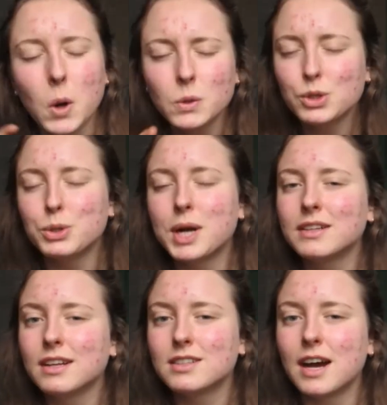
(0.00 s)
Also, around
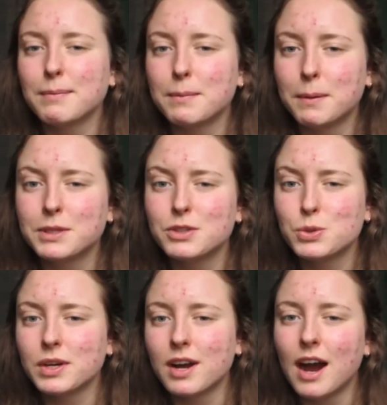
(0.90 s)
that time, I bumped
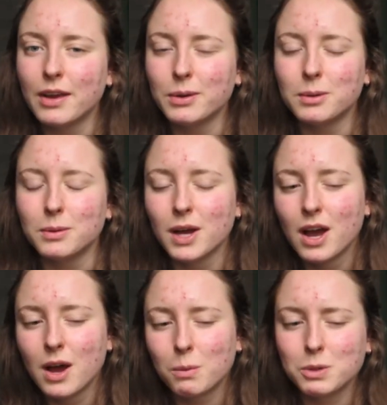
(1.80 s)
into a guy who
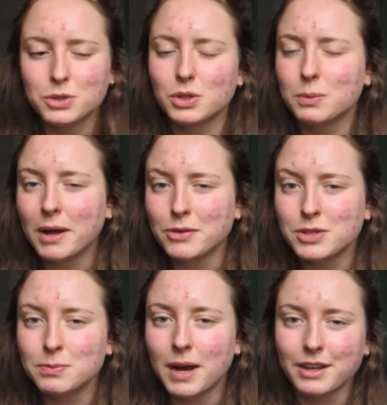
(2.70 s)
was on a
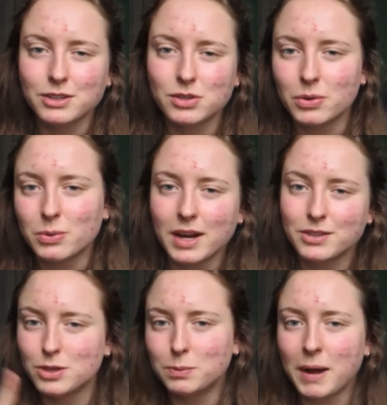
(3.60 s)
mountain bike, so I
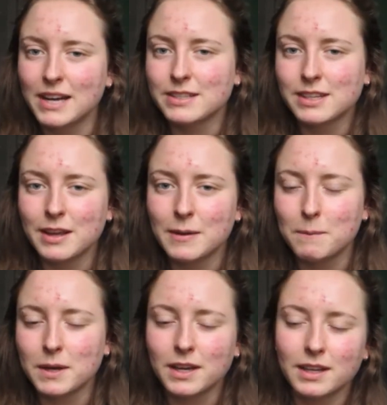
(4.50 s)
surpassed him,
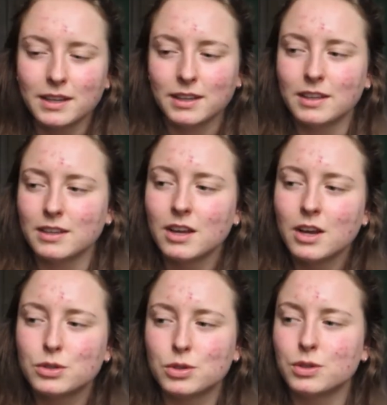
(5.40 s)
but he
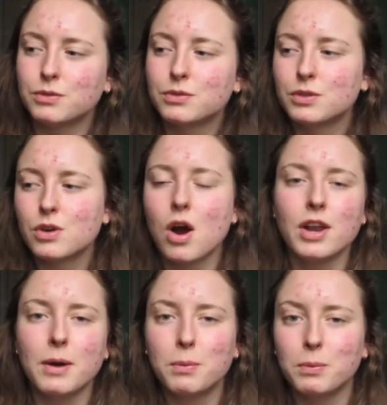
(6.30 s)
sort of caught
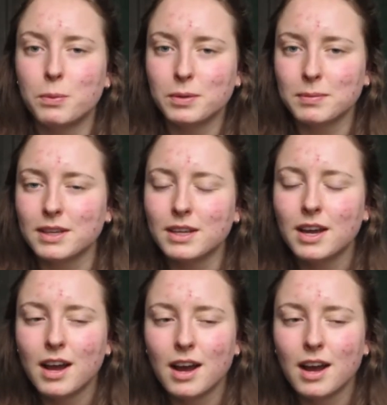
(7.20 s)
up with me